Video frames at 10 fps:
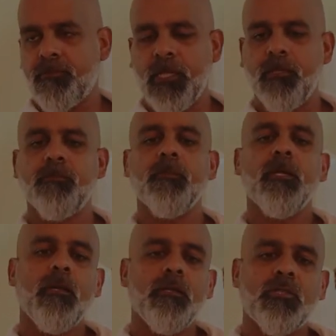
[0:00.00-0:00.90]
Yeah,
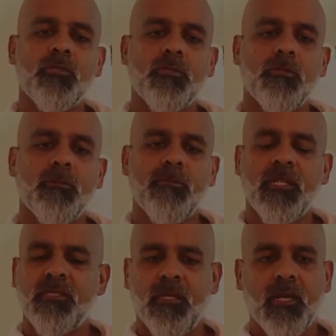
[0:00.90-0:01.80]
so
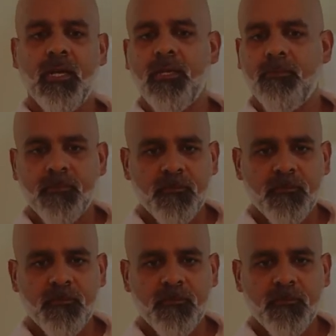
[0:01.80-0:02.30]
let's say I,